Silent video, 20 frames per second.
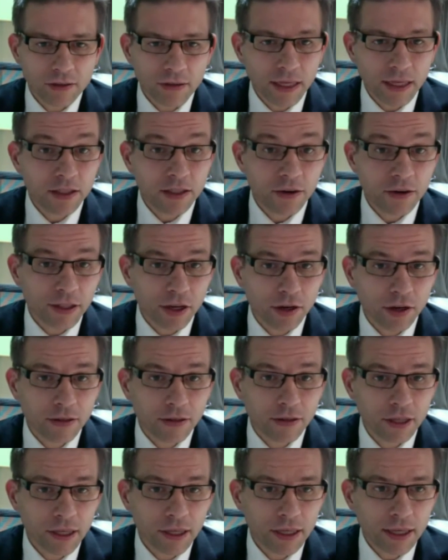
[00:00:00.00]
and so I don't
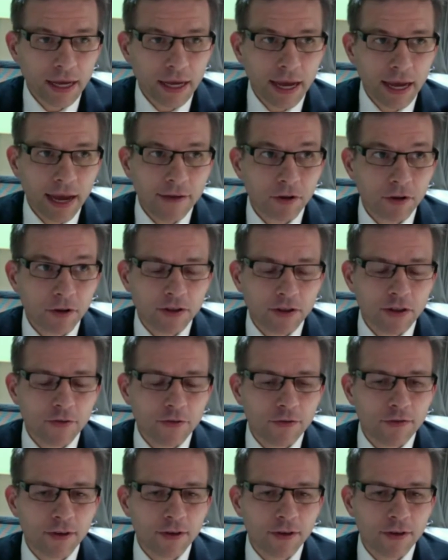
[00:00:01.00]
have lots of